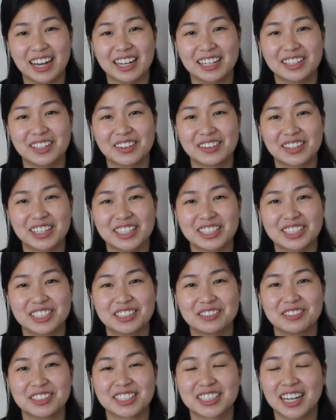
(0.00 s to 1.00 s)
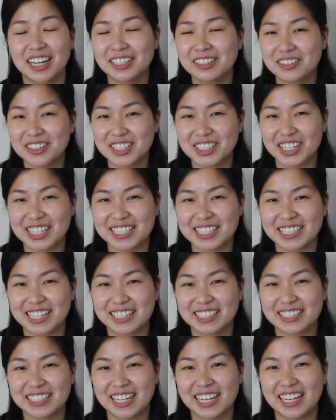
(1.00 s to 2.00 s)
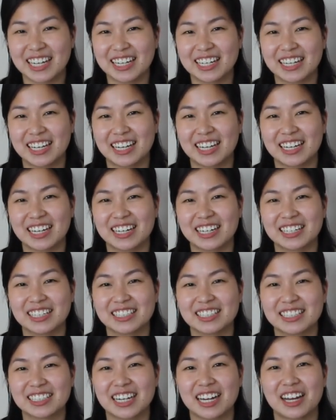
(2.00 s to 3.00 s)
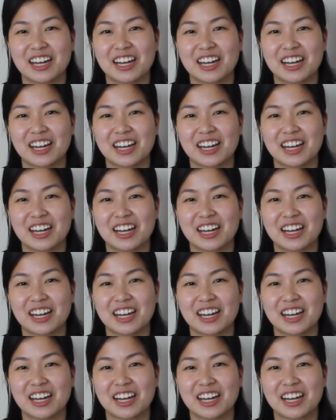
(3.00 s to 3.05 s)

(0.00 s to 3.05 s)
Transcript: I know that she was kind of stressed that day and